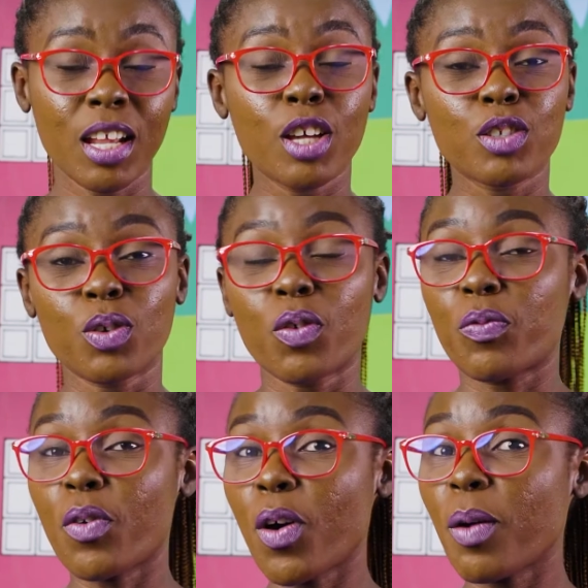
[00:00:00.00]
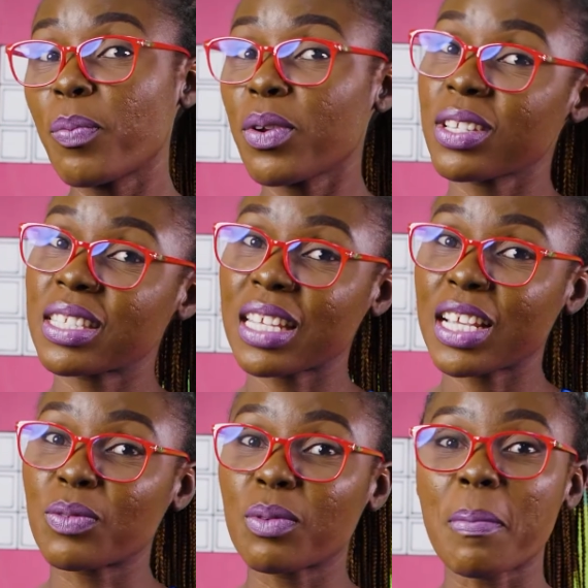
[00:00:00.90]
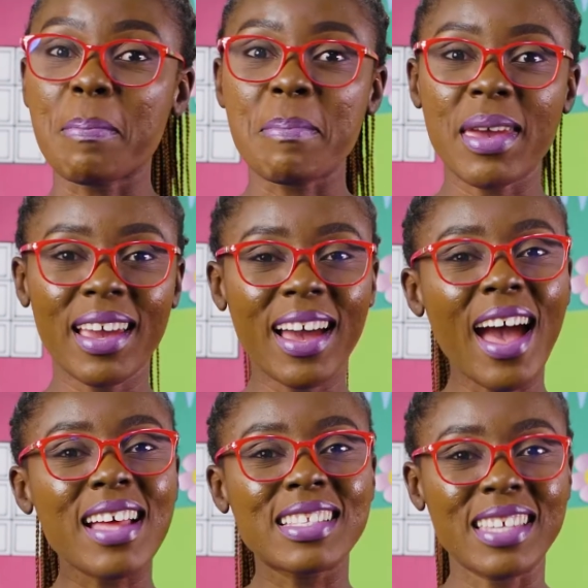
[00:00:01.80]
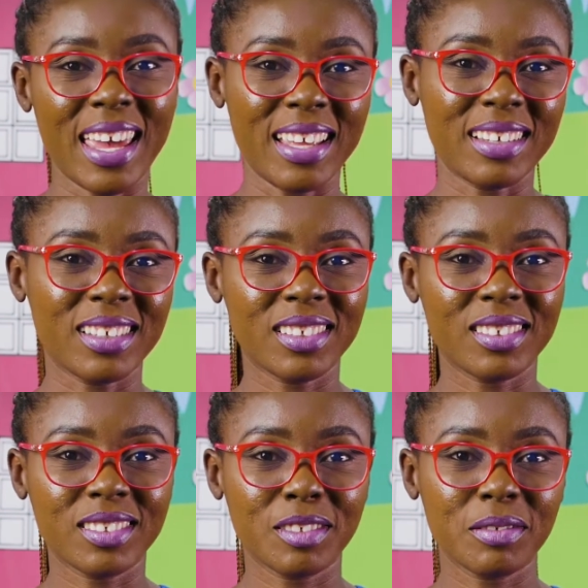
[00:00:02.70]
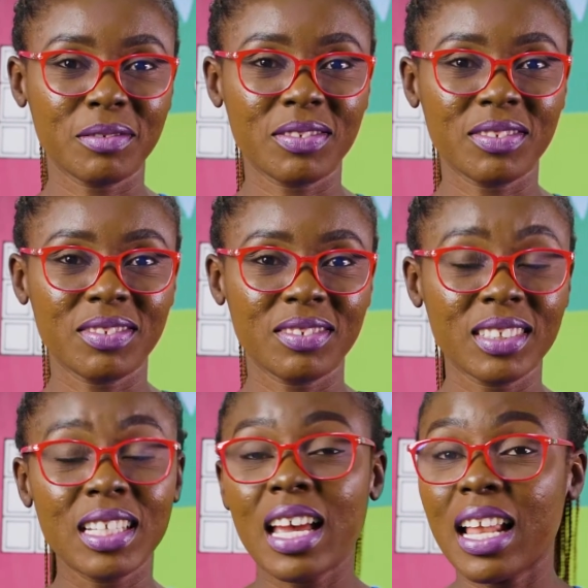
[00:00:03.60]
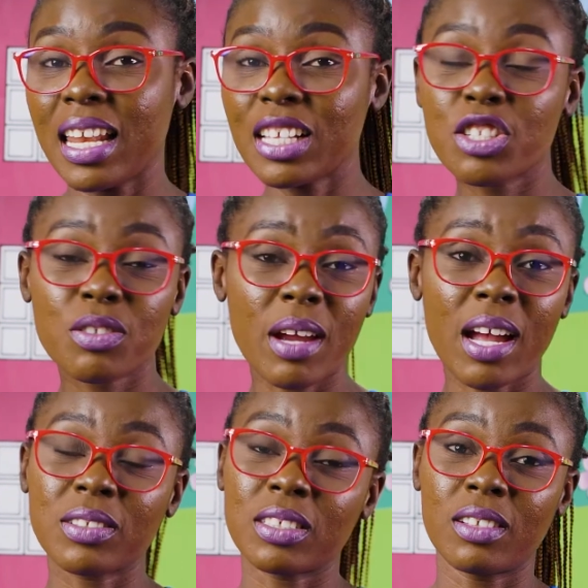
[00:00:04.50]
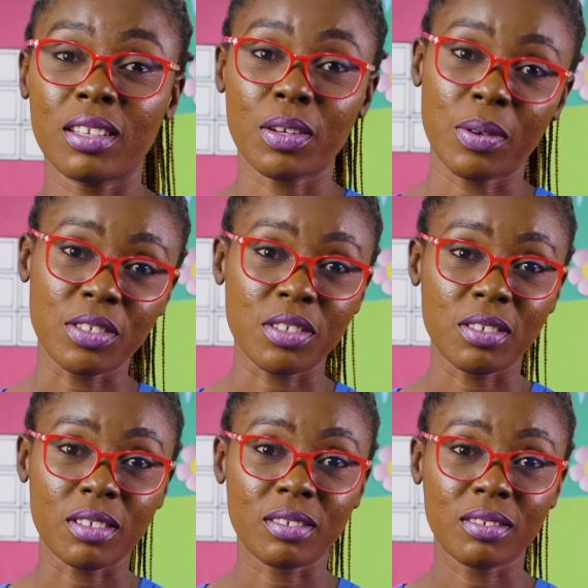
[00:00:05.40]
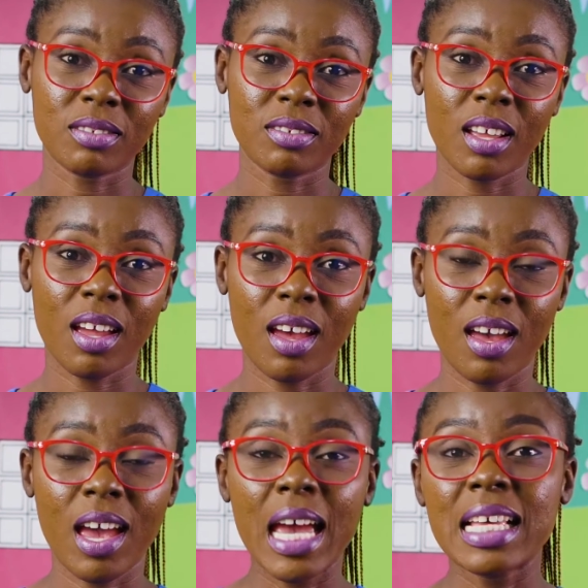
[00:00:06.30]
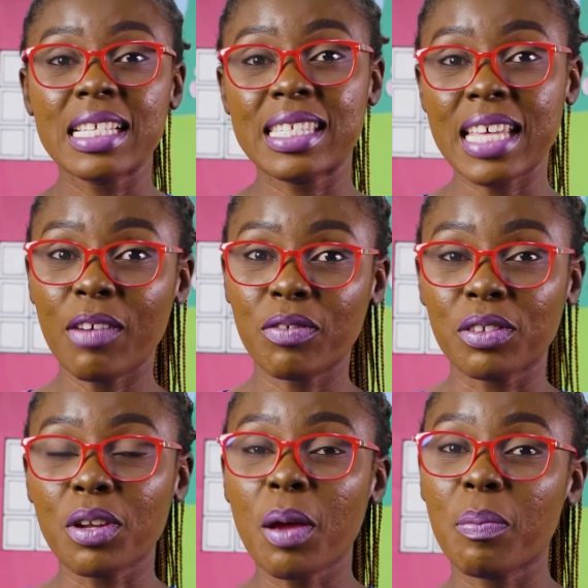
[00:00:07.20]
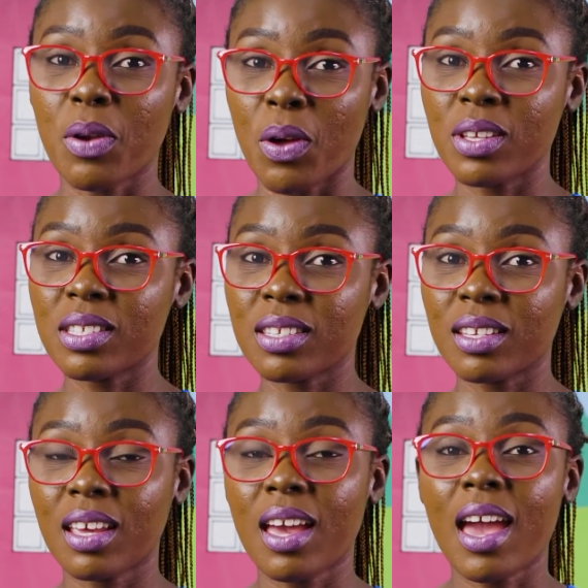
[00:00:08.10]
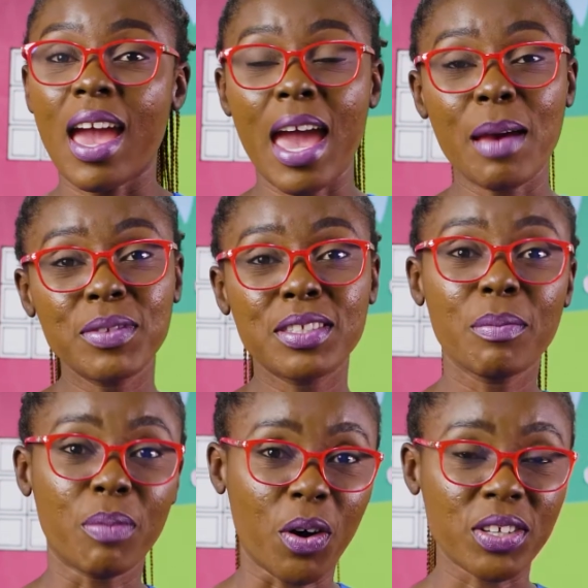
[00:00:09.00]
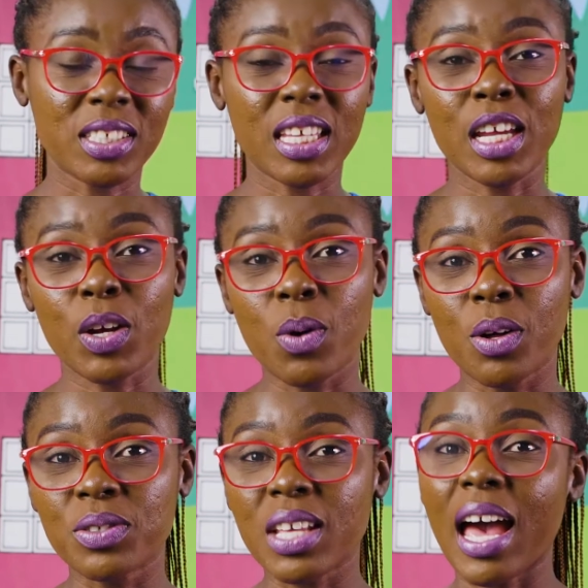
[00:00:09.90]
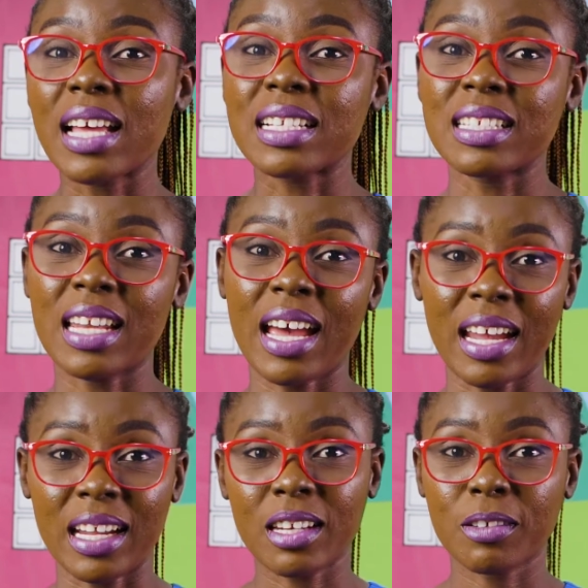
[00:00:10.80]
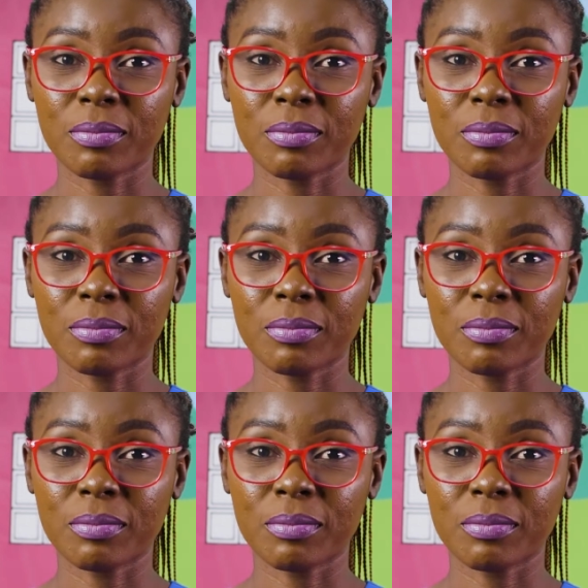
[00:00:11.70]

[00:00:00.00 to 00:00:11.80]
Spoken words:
So 4 plus 6 will make 10. Let's try out another question. 7 plus empty box equals 9.